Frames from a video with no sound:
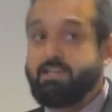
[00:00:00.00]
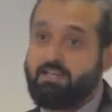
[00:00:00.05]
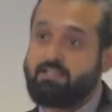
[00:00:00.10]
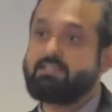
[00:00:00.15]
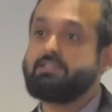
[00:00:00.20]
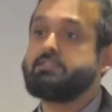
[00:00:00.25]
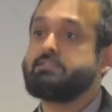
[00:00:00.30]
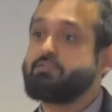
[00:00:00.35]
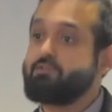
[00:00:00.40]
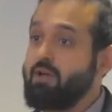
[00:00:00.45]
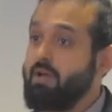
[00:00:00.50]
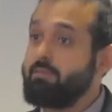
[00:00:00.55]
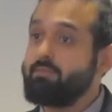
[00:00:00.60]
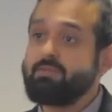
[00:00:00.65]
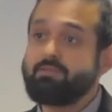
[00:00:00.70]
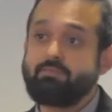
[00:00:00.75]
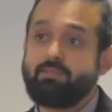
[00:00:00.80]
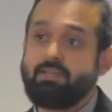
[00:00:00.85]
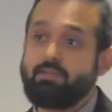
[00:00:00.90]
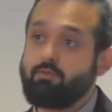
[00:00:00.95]
yes, Stripe
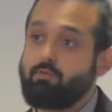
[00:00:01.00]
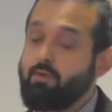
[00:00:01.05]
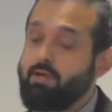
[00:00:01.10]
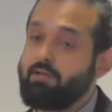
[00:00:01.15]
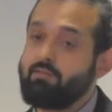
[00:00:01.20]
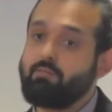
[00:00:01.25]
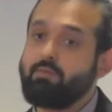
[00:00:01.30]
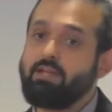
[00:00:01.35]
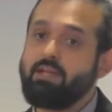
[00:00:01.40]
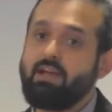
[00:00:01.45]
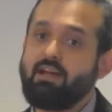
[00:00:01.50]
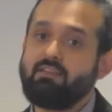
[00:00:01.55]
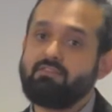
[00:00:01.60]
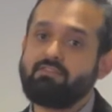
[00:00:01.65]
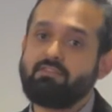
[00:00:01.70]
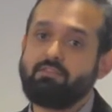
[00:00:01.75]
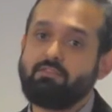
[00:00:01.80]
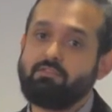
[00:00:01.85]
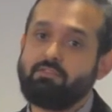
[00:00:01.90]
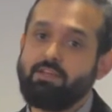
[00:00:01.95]
has been great. We
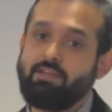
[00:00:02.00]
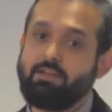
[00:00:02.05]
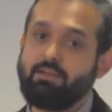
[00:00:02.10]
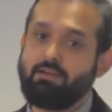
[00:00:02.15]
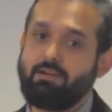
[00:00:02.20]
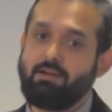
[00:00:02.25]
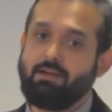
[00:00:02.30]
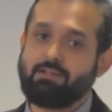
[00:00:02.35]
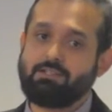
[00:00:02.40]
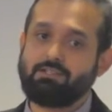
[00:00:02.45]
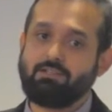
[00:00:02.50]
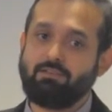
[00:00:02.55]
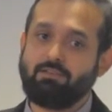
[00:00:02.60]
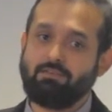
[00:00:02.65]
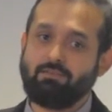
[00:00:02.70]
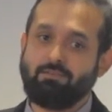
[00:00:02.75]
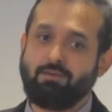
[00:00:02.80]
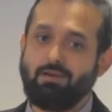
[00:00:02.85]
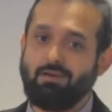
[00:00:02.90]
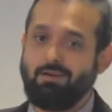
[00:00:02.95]

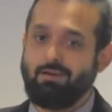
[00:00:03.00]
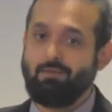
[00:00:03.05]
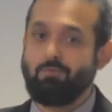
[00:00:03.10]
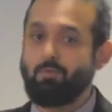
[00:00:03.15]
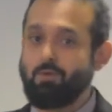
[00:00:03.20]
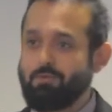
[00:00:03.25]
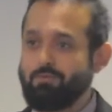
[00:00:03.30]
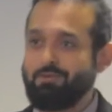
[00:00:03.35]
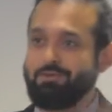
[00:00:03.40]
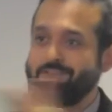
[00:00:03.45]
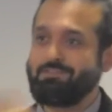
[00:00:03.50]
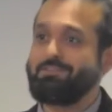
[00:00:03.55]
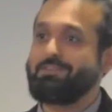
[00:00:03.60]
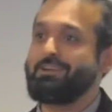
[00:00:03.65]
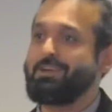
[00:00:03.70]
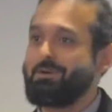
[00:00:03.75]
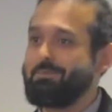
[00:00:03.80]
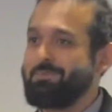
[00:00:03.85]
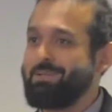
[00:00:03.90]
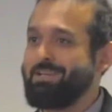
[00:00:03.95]
actually I work for a
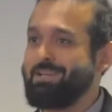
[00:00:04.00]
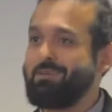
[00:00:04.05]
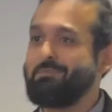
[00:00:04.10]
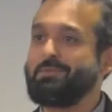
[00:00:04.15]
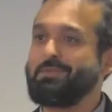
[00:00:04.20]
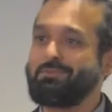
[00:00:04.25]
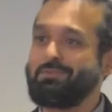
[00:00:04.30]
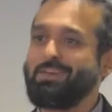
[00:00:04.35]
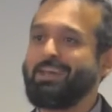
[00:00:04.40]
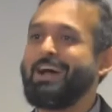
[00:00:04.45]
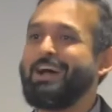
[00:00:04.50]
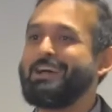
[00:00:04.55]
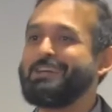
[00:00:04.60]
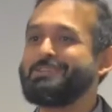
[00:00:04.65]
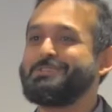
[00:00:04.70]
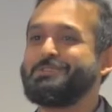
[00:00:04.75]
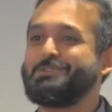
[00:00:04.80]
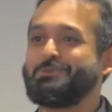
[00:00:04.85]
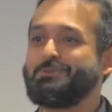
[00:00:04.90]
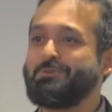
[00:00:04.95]
different company now, but we had
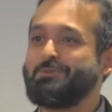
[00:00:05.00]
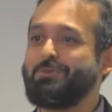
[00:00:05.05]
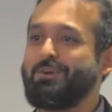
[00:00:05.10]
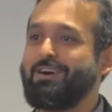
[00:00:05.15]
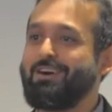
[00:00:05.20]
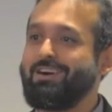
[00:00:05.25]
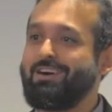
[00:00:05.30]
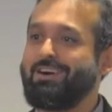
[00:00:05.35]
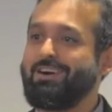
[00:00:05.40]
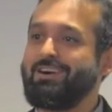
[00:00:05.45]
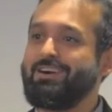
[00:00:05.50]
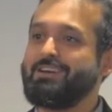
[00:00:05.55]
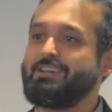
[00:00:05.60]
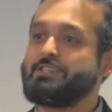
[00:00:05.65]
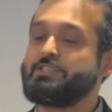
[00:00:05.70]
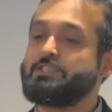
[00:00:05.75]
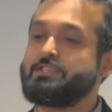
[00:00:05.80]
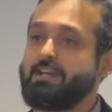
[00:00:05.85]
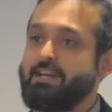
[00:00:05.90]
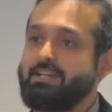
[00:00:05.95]
two
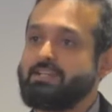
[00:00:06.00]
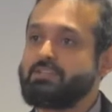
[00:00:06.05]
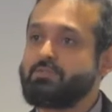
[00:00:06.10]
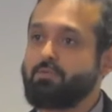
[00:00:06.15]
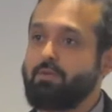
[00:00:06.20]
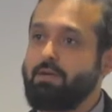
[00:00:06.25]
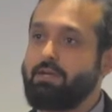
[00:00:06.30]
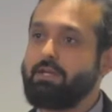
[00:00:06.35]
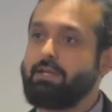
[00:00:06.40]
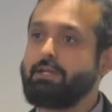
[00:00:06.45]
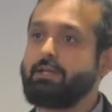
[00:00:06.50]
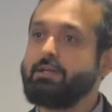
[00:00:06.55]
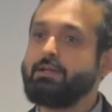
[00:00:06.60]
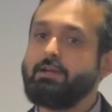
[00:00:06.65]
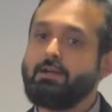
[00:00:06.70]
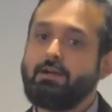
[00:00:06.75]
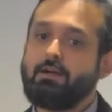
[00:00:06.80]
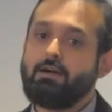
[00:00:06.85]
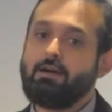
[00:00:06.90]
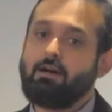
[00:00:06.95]
sites running
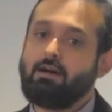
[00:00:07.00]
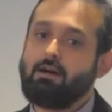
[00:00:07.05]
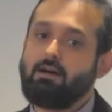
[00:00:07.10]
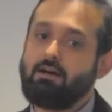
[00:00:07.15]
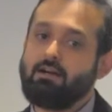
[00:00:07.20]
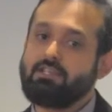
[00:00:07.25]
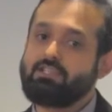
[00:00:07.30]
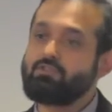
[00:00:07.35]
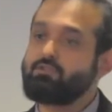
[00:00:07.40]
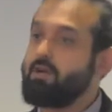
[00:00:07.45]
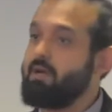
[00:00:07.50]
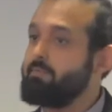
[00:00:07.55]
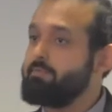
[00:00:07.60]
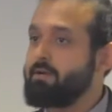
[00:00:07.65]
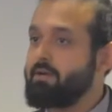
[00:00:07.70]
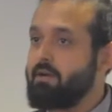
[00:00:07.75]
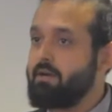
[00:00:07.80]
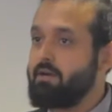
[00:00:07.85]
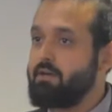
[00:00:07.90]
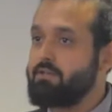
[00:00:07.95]
Stripe
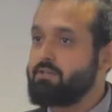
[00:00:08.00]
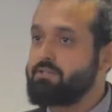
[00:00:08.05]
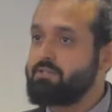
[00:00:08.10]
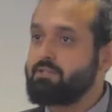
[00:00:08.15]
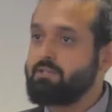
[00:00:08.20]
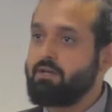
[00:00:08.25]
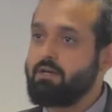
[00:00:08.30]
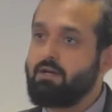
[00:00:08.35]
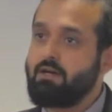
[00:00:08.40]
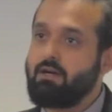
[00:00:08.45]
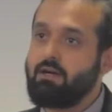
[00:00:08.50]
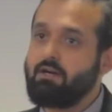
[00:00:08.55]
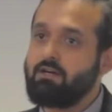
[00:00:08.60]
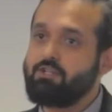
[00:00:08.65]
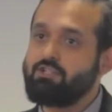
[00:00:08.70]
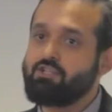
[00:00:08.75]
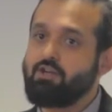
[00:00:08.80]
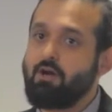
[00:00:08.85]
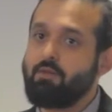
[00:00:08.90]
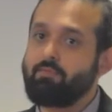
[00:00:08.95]
accounts.
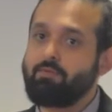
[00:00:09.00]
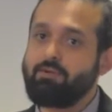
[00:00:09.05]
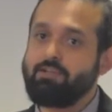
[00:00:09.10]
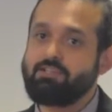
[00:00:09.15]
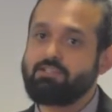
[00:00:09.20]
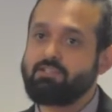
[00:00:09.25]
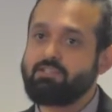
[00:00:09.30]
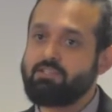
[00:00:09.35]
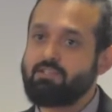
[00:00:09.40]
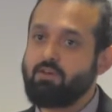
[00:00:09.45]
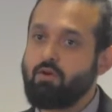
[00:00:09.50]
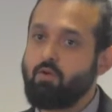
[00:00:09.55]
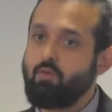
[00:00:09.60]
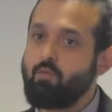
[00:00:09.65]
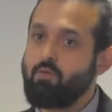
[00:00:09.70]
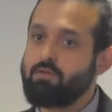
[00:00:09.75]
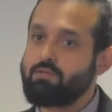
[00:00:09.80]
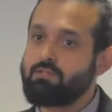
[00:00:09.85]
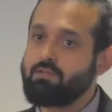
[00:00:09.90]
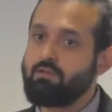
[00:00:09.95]
Shop Rachel Zoe
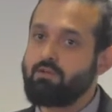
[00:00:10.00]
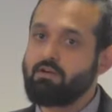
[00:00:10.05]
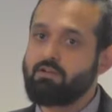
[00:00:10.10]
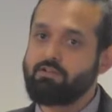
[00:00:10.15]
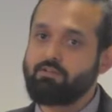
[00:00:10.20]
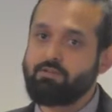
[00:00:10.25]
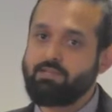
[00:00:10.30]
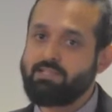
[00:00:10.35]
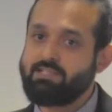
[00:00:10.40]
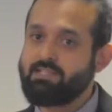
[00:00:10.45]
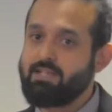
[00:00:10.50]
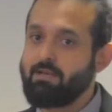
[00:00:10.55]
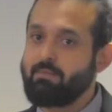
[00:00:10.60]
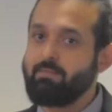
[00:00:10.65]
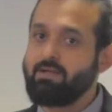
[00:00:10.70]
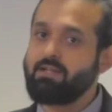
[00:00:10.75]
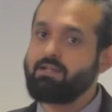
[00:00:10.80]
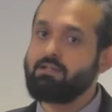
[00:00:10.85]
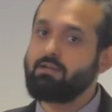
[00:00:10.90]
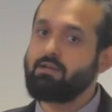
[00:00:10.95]
was a luxury
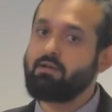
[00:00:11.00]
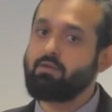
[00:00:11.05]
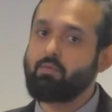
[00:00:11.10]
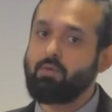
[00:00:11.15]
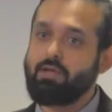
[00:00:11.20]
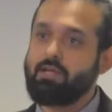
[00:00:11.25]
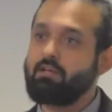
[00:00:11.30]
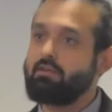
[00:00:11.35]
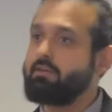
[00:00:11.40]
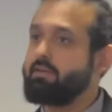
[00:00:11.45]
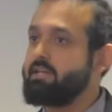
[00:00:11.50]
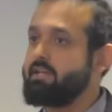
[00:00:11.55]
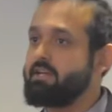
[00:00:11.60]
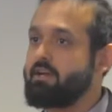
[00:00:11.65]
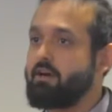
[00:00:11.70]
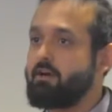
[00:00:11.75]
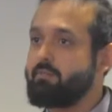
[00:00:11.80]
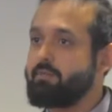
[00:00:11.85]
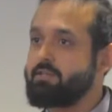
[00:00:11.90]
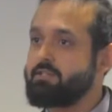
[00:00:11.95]
segment, a regular
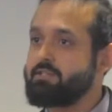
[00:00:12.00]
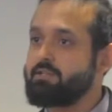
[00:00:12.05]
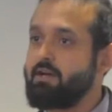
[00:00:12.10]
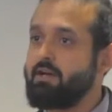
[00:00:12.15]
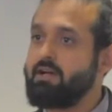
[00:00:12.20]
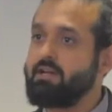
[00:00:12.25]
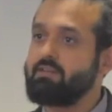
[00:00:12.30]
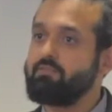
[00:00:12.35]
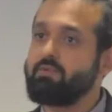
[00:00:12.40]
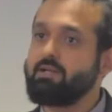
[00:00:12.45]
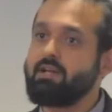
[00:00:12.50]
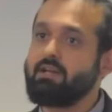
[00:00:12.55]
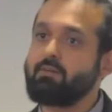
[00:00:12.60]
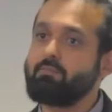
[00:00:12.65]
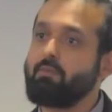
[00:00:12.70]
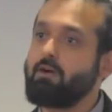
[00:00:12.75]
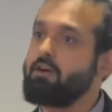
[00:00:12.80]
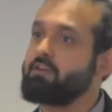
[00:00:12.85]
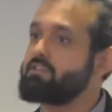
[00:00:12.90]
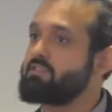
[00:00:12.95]
e-commerce site. We
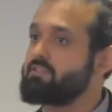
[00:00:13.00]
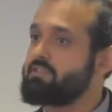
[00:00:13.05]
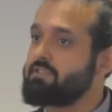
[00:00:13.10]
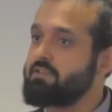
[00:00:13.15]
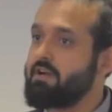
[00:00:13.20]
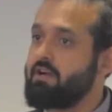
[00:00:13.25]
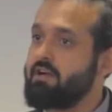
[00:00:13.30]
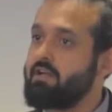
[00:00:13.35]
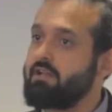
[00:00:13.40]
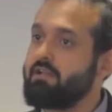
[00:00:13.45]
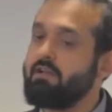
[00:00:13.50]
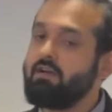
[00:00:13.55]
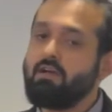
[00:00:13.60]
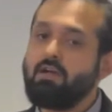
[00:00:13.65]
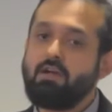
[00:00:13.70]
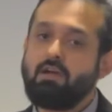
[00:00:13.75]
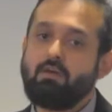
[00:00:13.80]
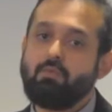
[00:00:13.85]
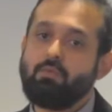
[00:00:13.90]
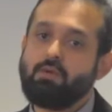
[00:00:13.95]
had Boxes Style,
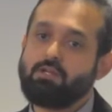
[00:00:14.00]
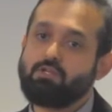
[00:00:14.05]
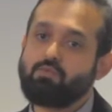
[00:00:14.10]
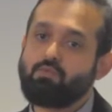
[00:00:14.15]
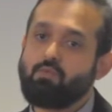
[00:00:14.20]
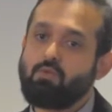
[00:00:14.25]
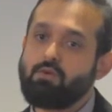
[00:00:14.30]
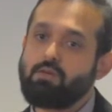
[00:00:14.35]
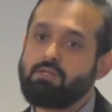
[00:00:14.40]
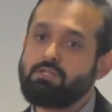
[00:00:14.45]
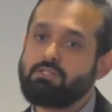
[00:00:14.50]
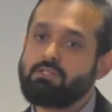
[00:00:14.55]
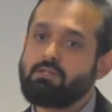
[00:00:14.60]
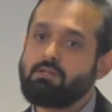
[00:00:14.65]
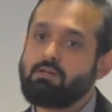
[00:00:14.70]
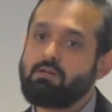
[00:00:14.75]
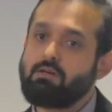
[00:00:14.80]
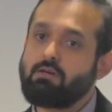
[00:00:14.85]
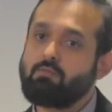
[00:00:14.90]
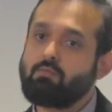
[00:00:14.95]
which was
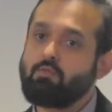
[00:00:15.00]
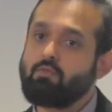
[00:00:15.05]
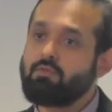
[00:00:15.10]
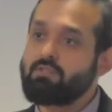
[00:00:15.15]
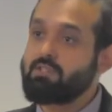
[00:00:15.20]
a more